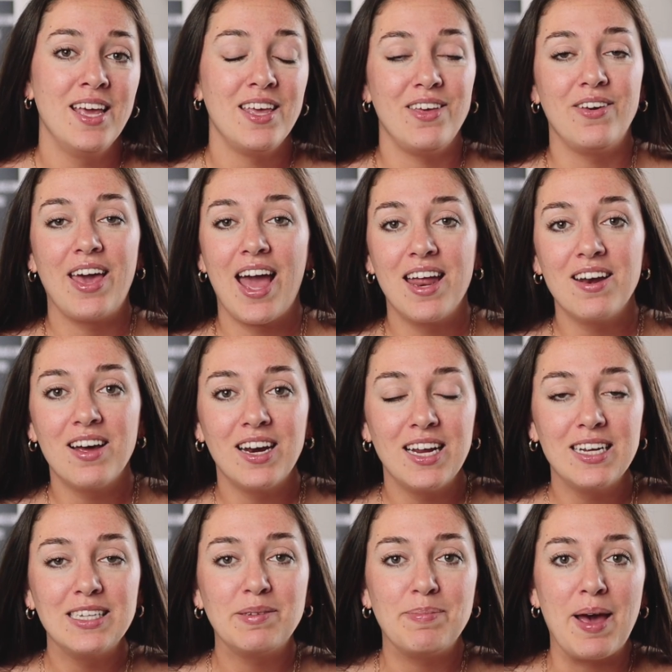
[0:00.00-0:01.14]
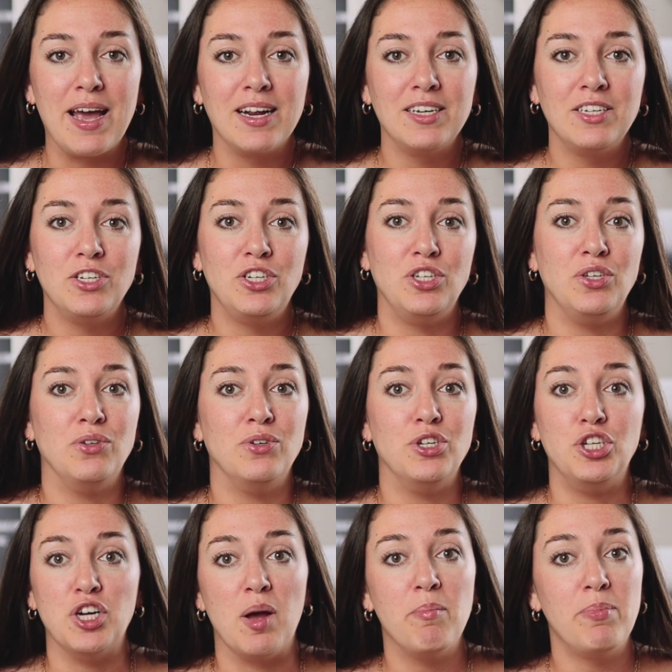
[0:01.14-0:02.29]
You cannot expect to
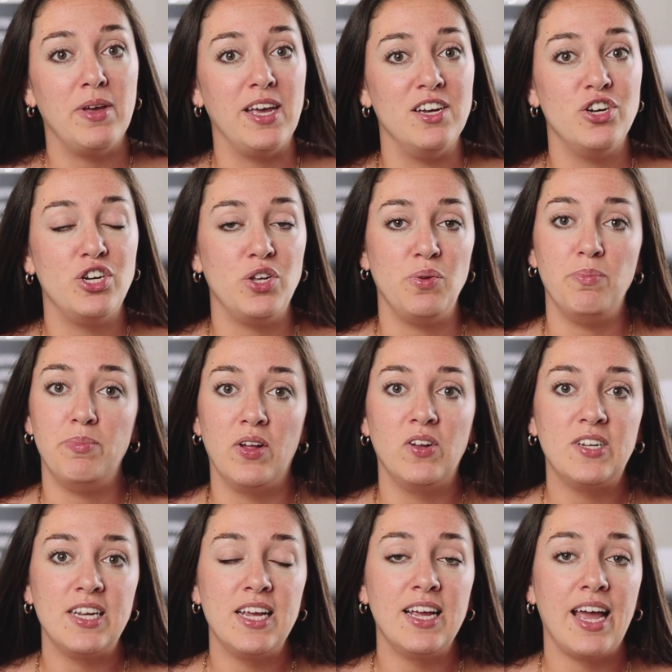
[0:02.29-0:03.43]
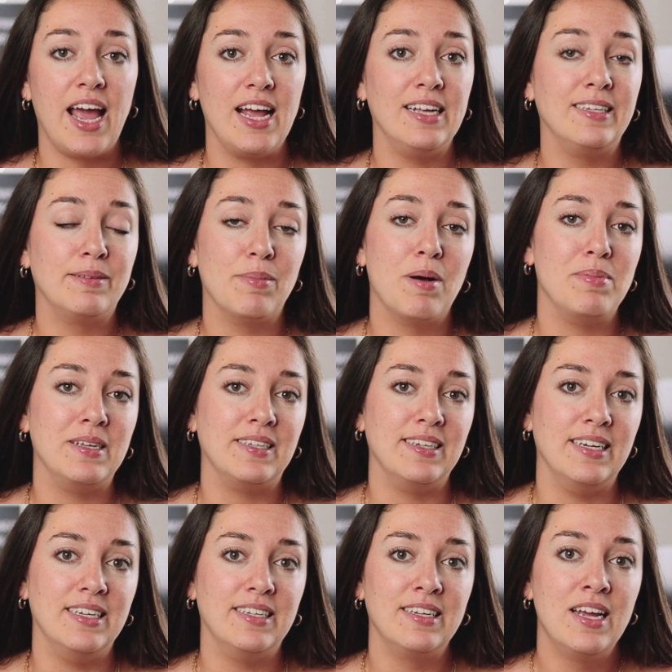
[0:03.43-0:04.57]
jump into building a small
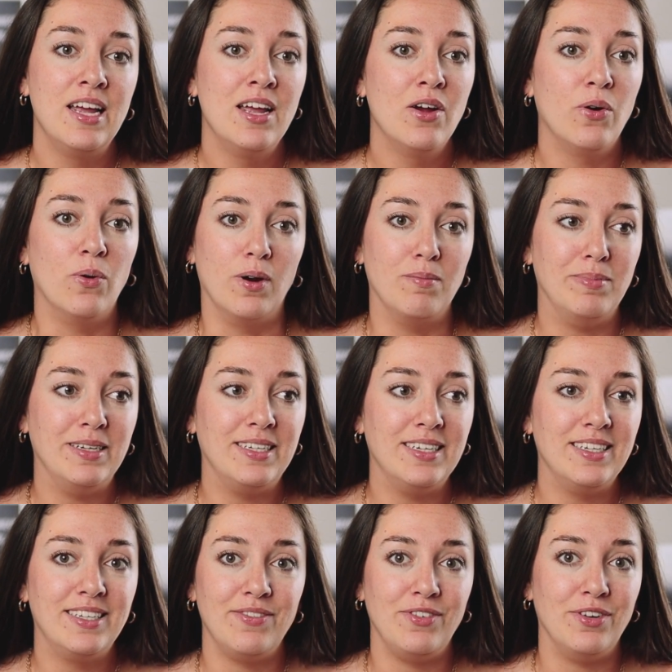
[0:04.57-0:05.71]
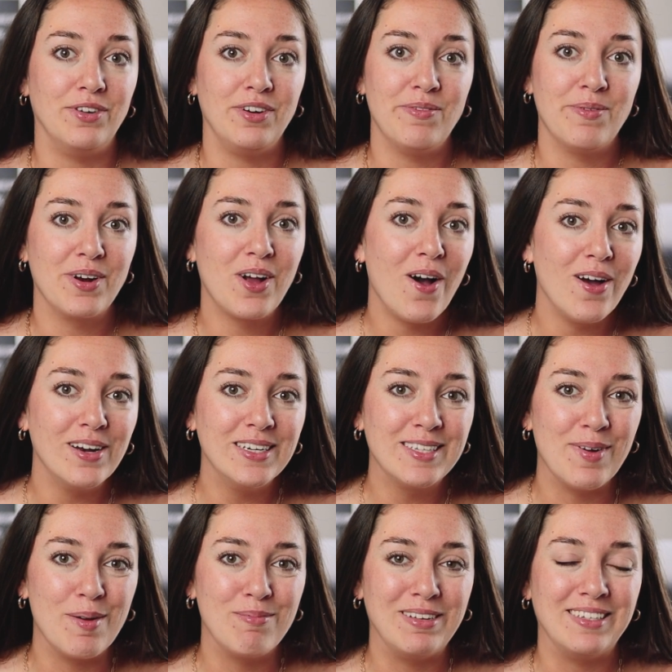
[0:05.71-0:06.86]
business or a business if you don't even want to call it a
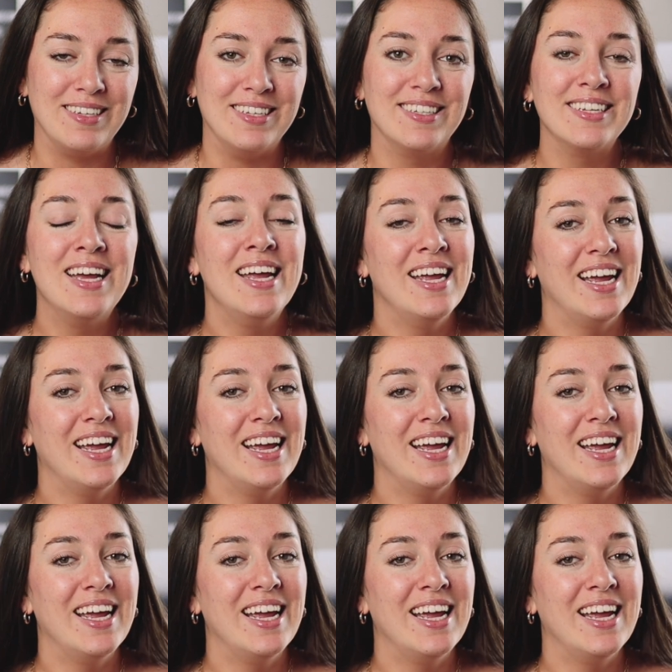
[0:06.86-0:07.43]
small business.